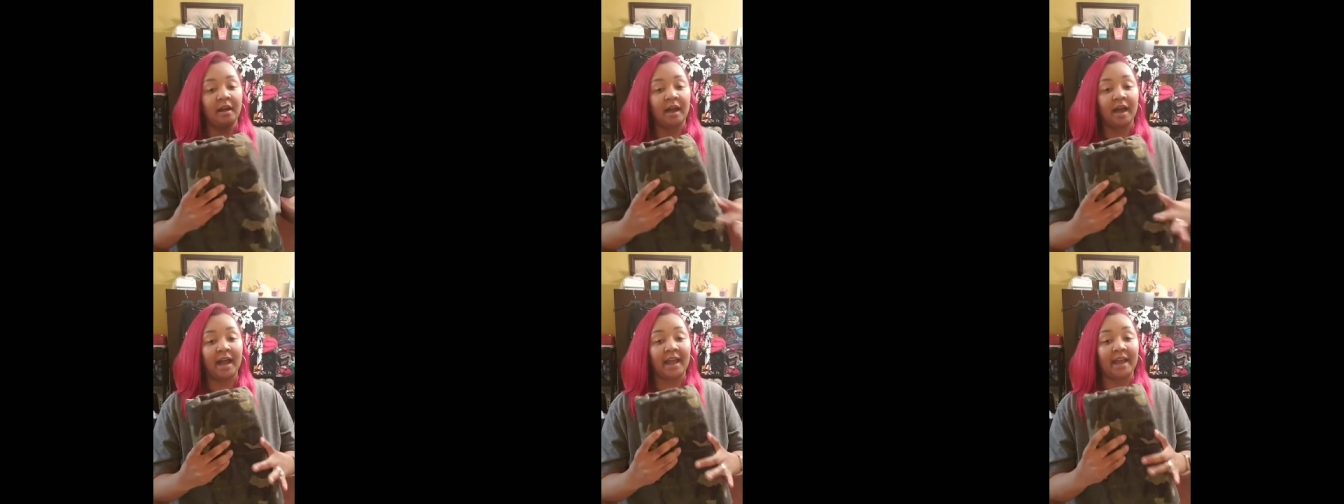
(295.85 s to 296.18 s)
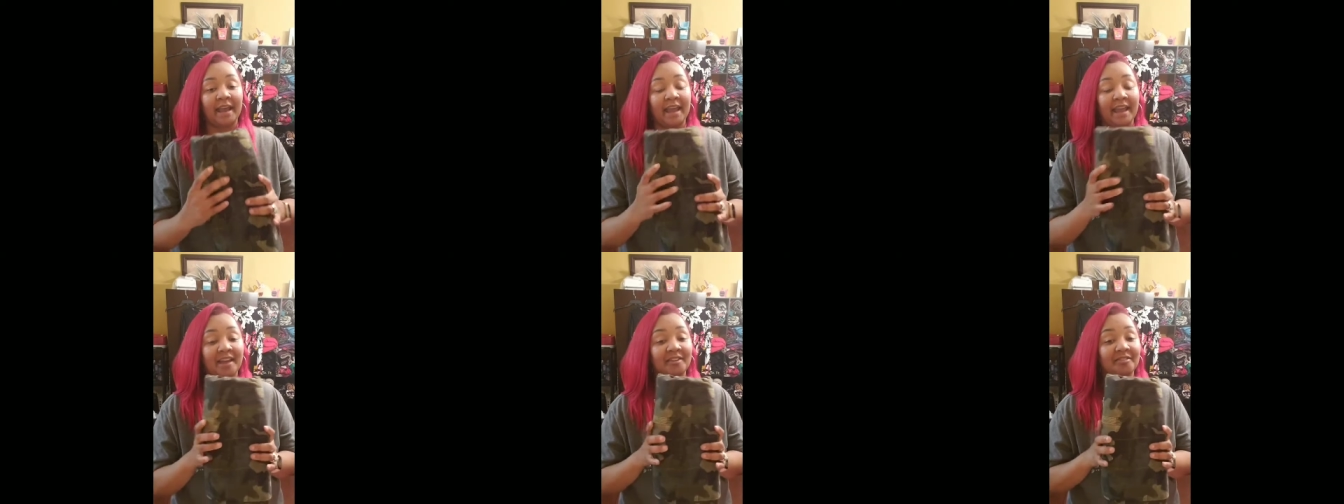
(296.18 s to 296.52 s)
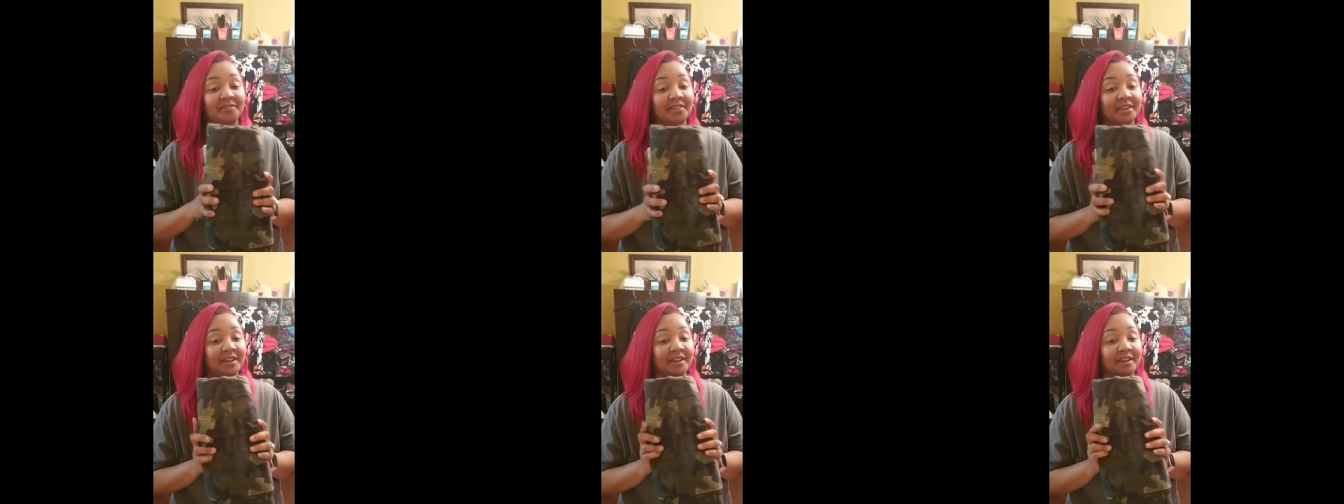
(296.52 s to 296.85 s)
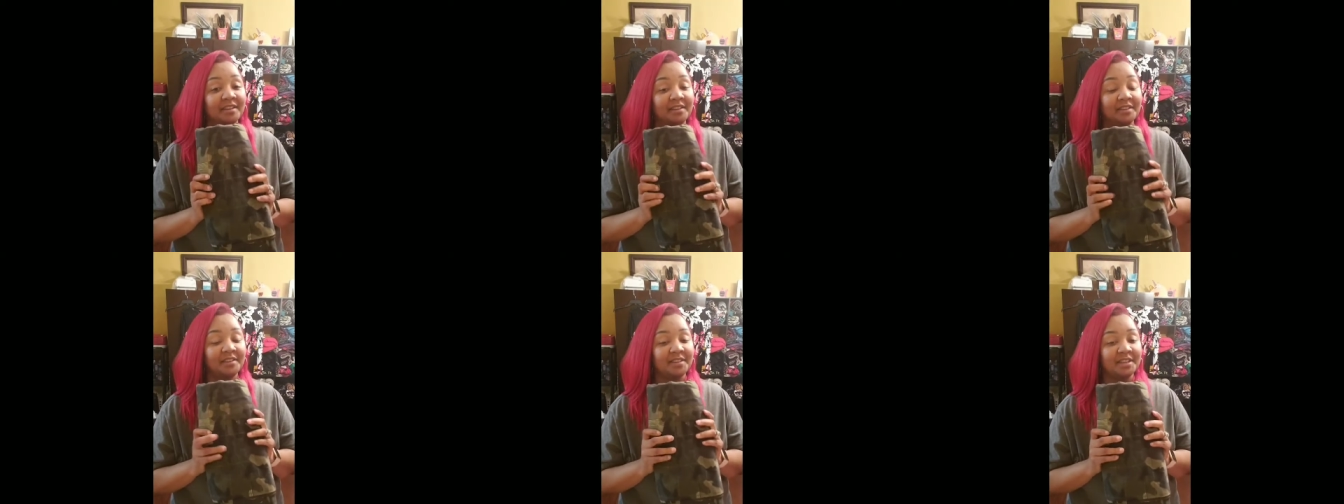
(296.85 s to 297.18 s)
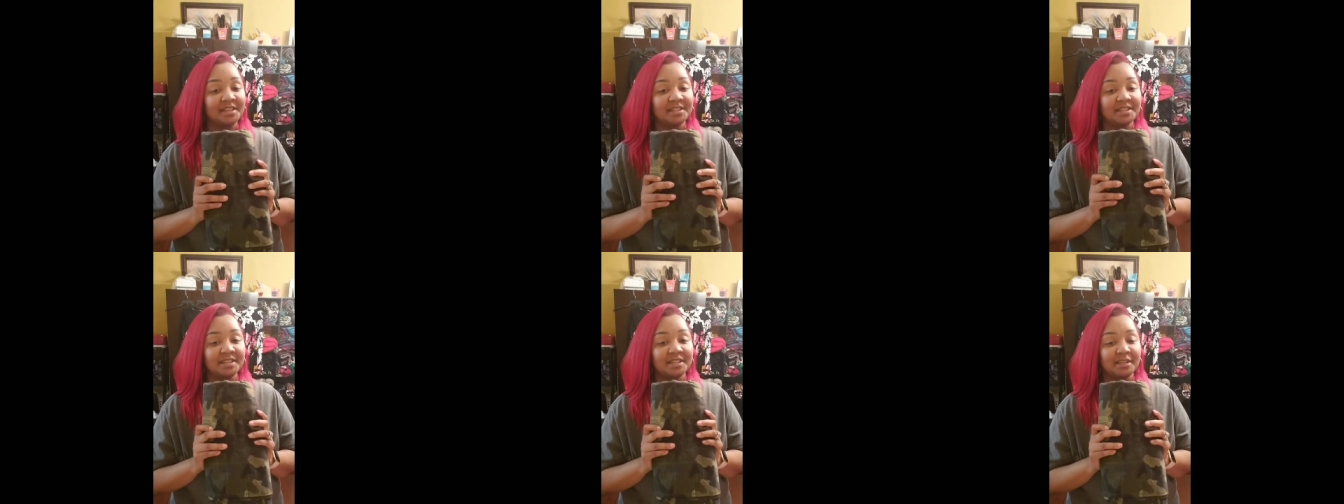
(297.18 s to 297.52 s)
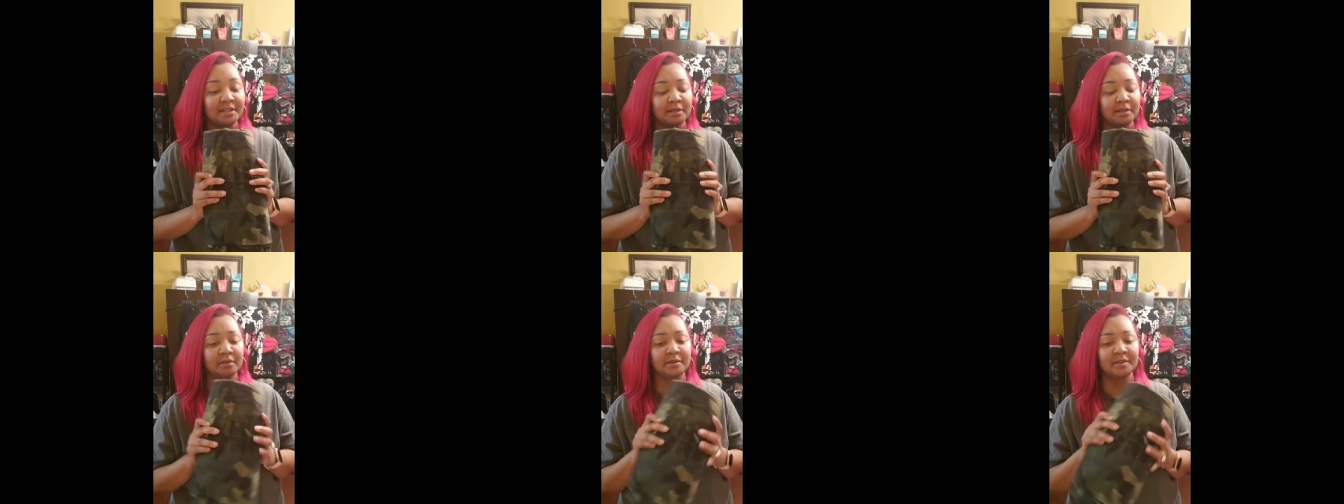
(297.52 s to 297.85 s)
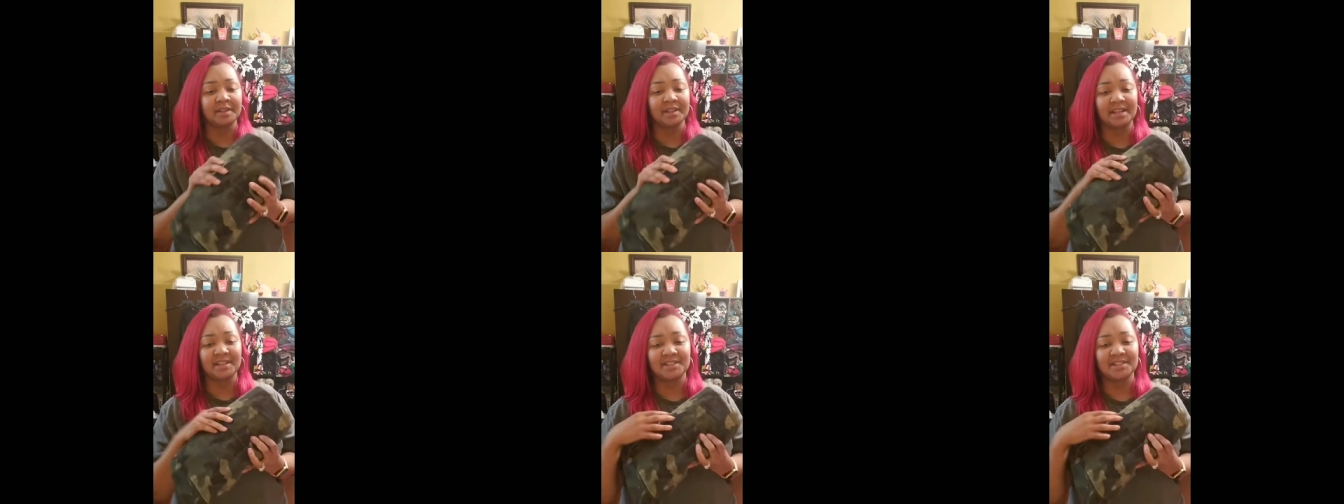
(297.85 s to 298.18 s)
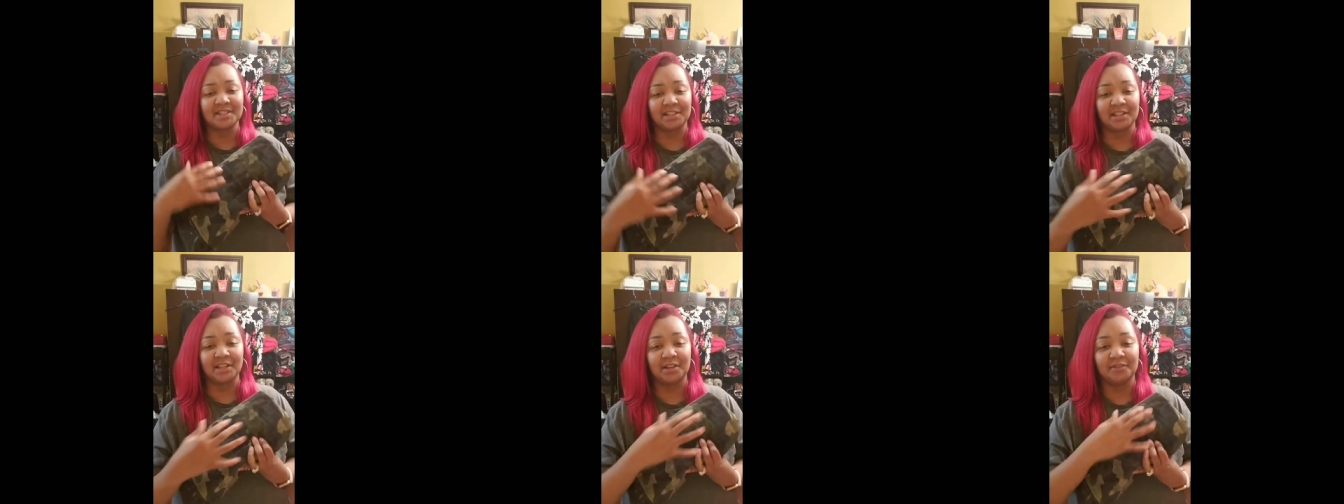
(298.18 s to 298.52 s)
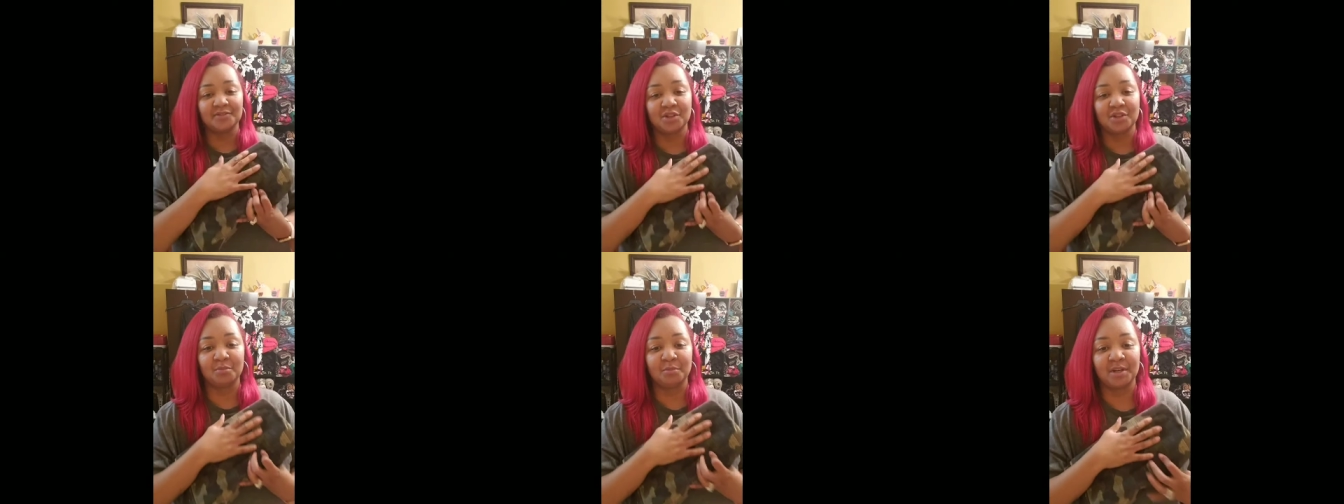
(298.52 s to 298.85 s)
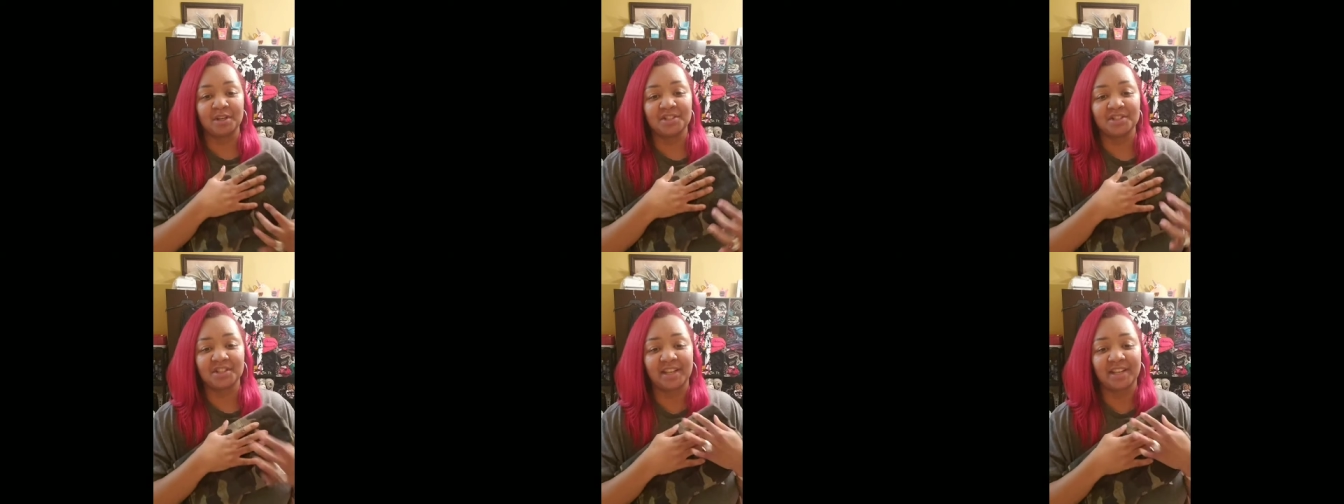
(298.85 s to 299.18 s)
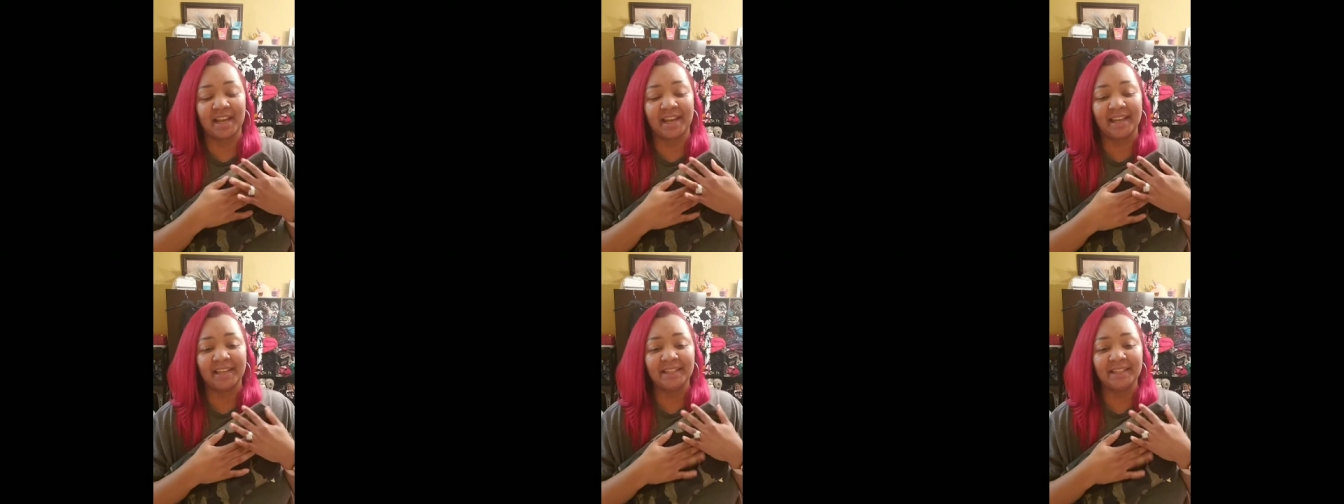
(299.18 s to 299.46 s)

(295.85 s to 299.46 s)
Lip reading: I have this here that I just love so much that